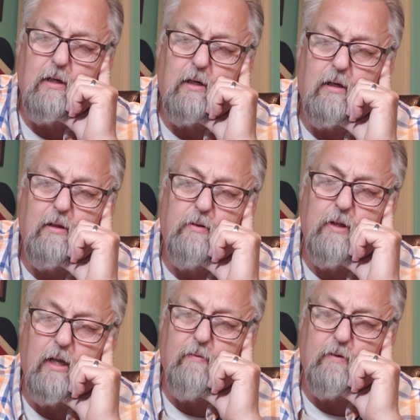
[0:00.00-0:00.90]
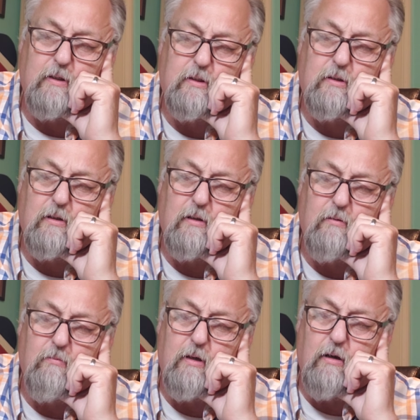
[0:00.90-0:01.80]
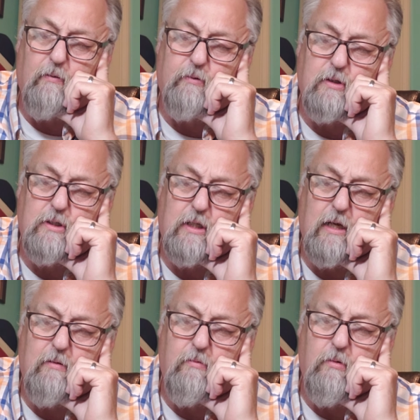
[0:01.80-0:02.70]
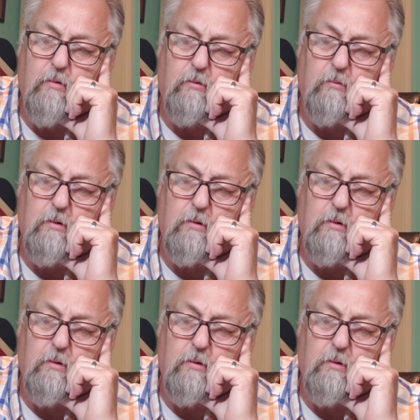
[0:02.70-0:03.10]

Uh, none of us, uh, we often say we weren't